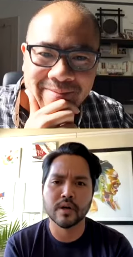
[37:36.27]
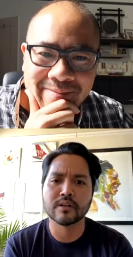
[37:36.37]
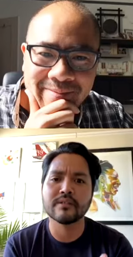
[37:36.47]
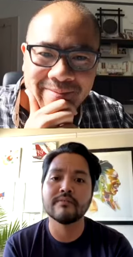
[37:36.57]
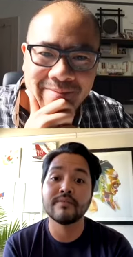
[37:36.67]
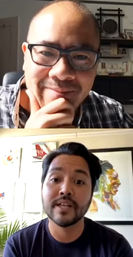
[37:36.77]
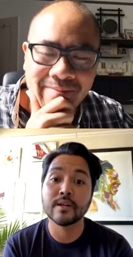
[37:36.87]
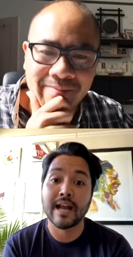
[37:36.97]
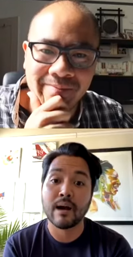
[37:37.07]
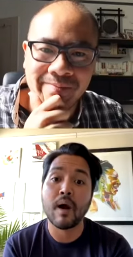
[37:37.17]
Speaker 1: work to
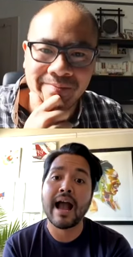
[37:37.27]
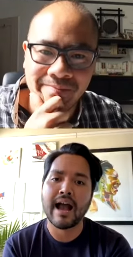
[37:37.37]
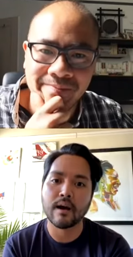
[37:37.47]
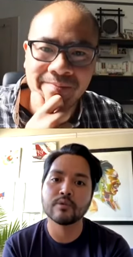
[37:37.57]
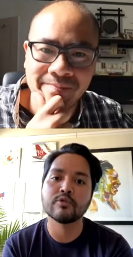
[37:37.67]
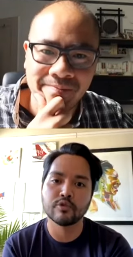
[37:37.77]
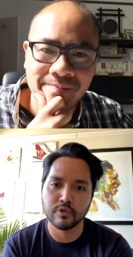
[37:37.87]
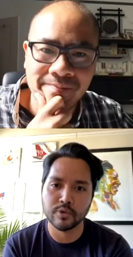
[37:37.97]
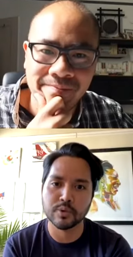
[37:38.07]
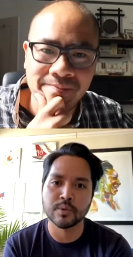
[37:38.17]
figure out how
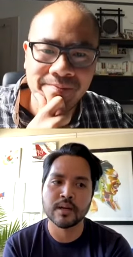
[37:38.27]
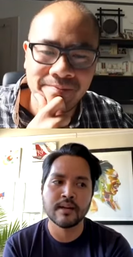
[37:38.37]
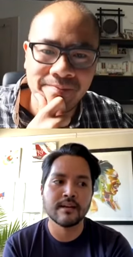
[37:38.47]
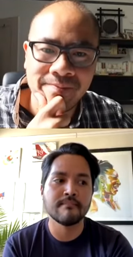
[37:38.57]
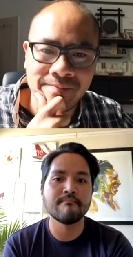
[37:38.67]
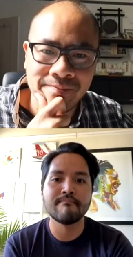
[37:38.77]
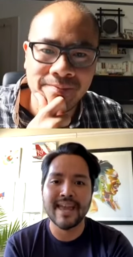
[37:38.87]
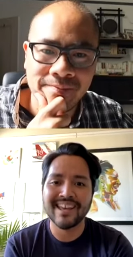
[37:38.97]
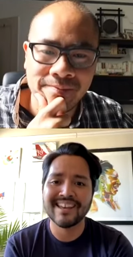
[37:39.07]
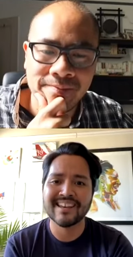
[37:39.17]
to
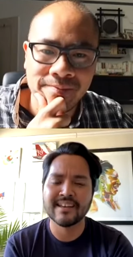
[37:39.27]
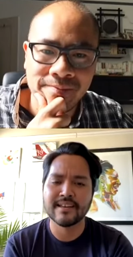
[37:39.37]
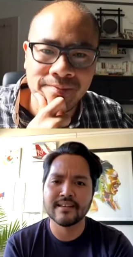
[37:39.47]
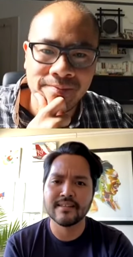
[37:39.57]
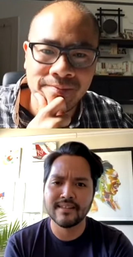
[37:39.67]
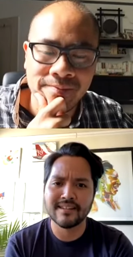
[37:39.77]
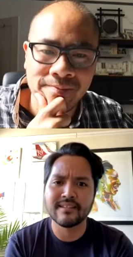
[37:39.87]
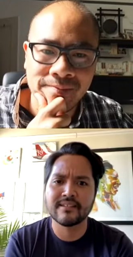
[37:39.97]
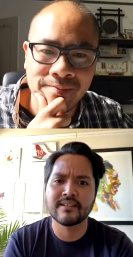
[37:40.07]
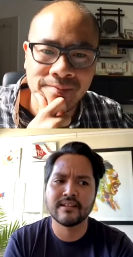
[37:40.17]
make
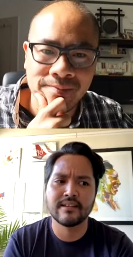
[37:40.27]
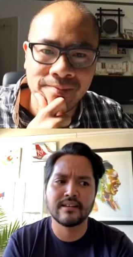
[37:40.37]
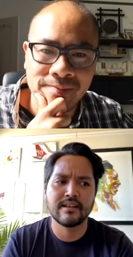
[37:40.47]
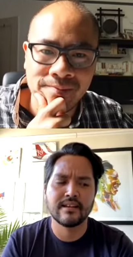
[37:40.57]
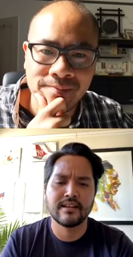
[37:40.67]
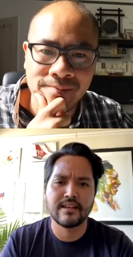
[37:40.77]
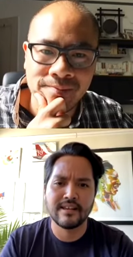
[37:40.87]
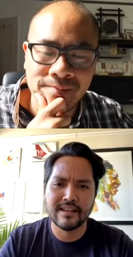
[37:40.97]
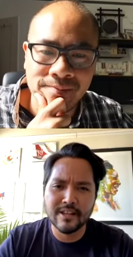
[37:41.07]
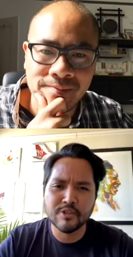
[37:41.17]
this
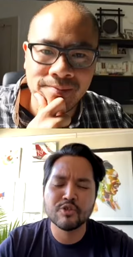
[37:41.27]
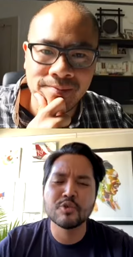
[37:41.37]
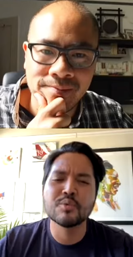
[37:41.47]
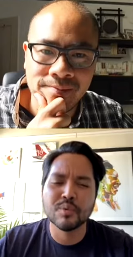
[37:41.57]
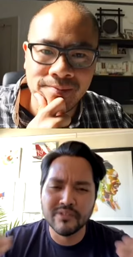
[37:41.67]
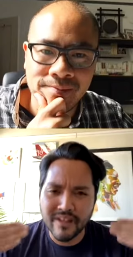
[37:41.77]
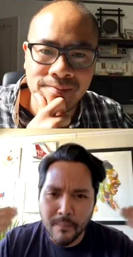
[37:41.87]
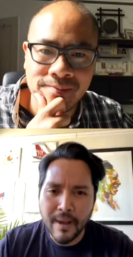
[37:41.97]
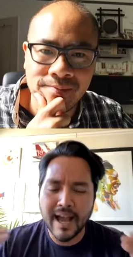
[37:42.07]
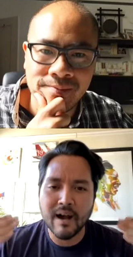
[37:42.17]
issue
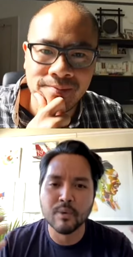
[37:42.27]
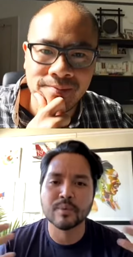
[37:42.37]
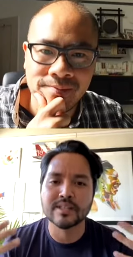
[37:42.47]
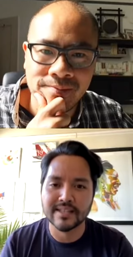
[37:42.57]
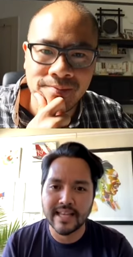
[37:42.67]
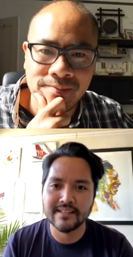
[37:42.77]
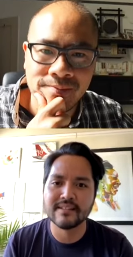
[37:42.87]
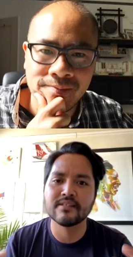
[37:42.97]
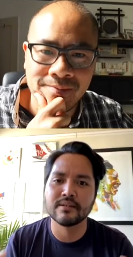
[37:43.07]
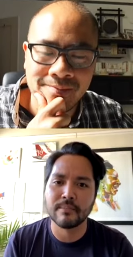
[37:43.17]
somehow
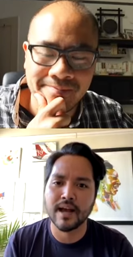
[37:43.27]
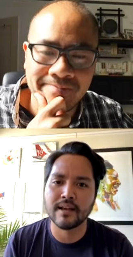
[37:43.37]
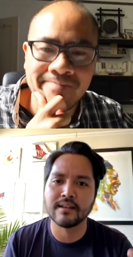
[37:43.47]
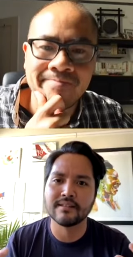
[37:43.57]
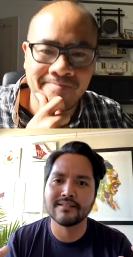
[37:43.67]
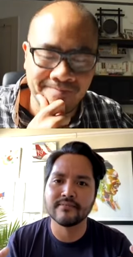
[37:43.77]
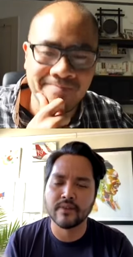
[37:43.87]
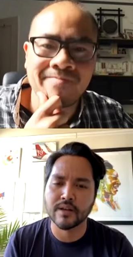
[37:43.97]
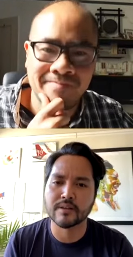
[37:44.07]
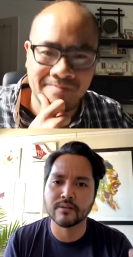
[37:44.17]
relate to my
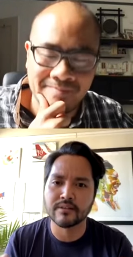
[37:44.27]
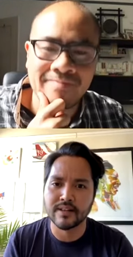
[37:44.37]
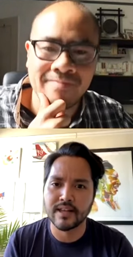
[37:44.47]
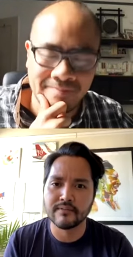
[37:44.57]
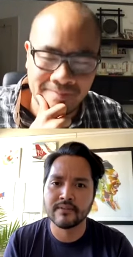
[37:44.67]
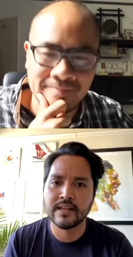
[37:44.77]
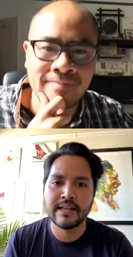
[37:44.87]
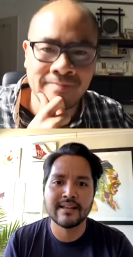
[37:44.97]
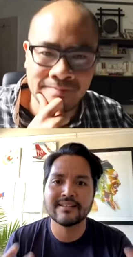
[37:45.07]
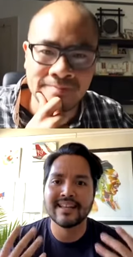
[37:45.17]
father's life.
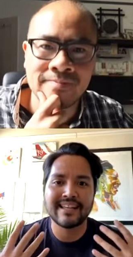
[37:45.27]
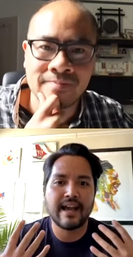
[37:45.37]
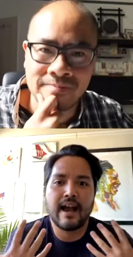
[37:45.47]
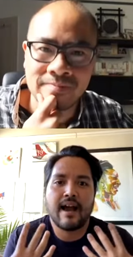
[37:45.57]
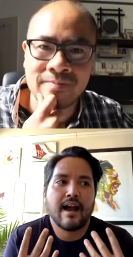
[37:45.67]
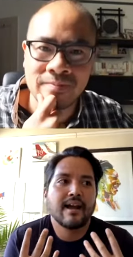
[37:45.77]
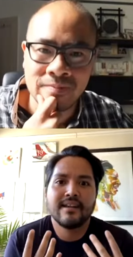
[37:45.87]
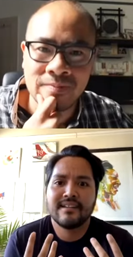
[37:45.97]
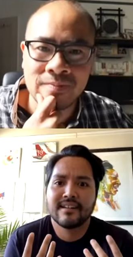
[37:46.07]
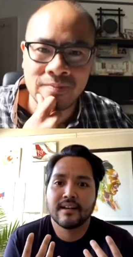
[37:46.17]
Like, I